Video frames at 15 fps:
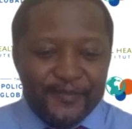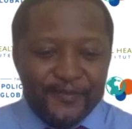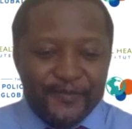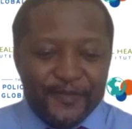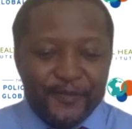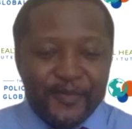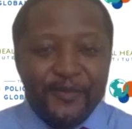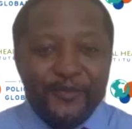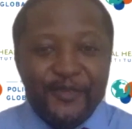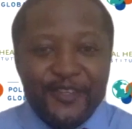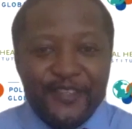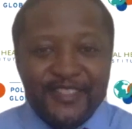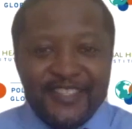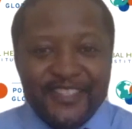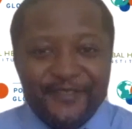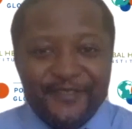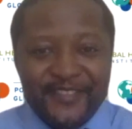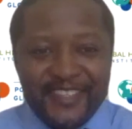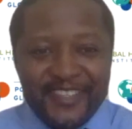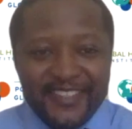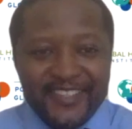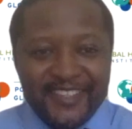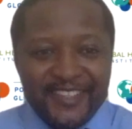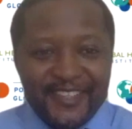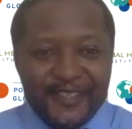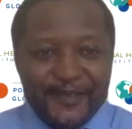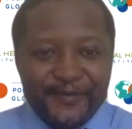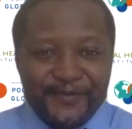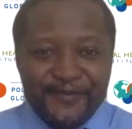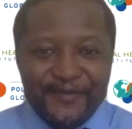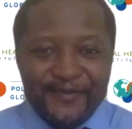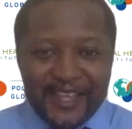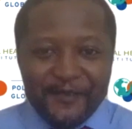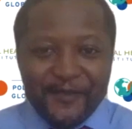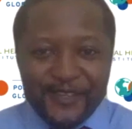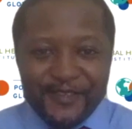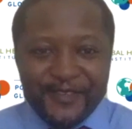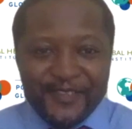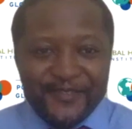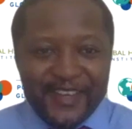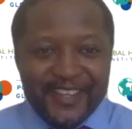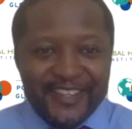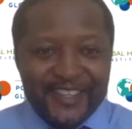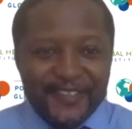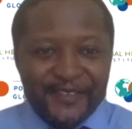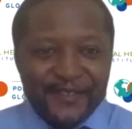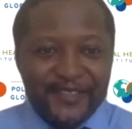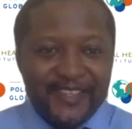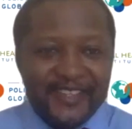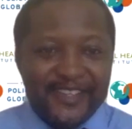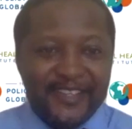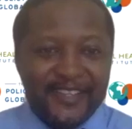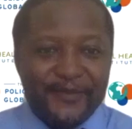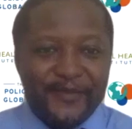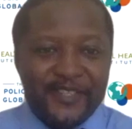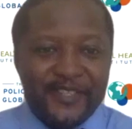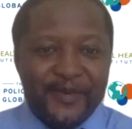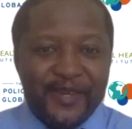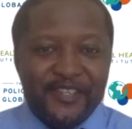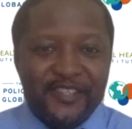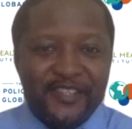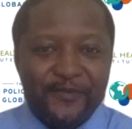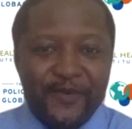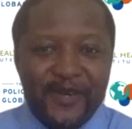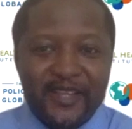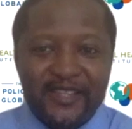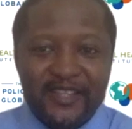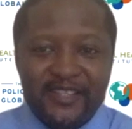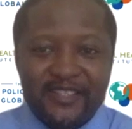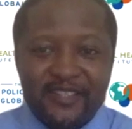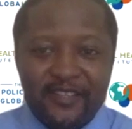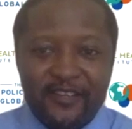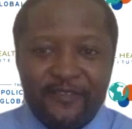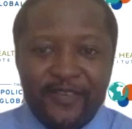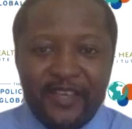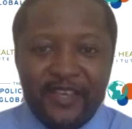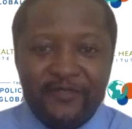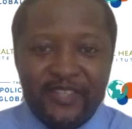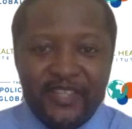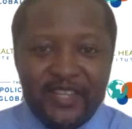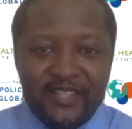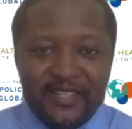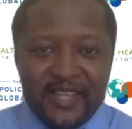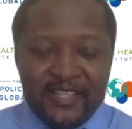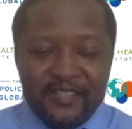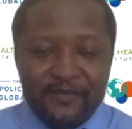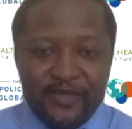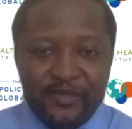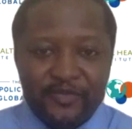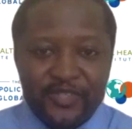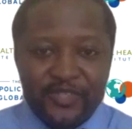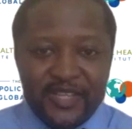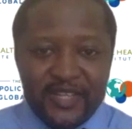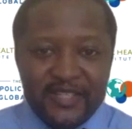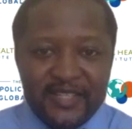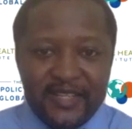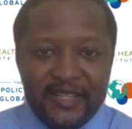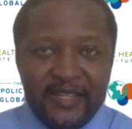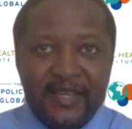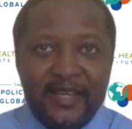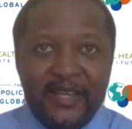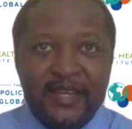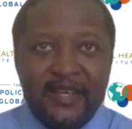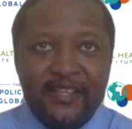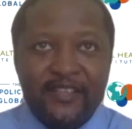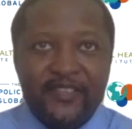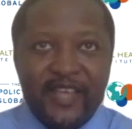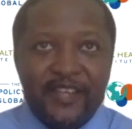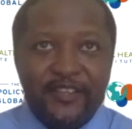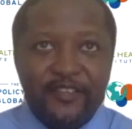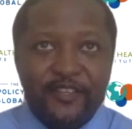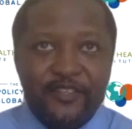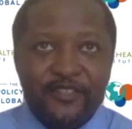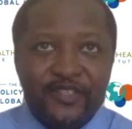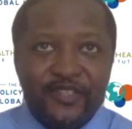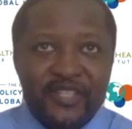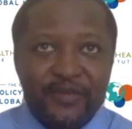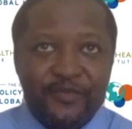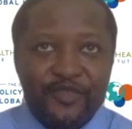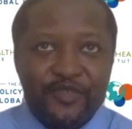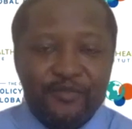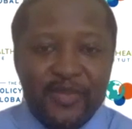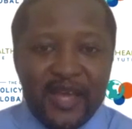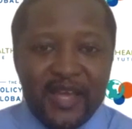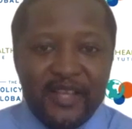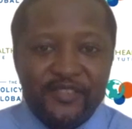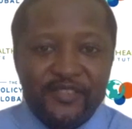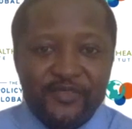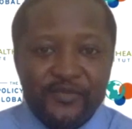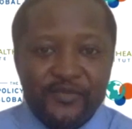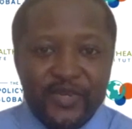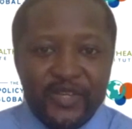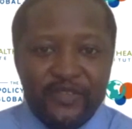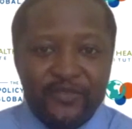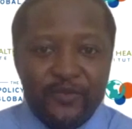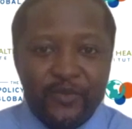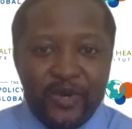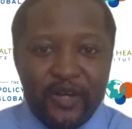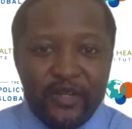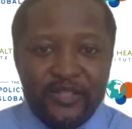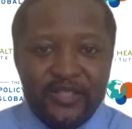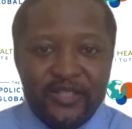people on TV, like we're doing right now, especially when there's a lot of evidence that has been presented that doesn't seem to match with what